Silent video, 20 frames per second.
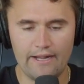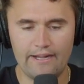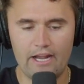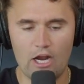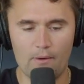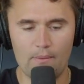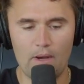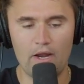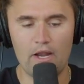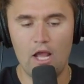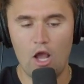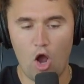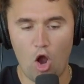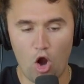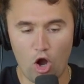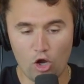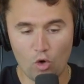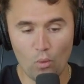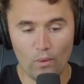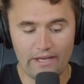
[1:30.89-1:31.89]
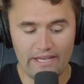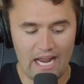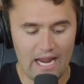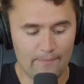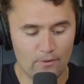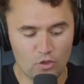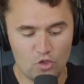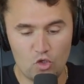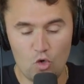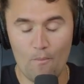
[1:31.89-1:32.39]
I care about, are
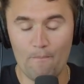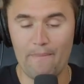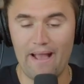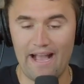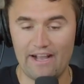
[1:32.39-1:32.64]
we able to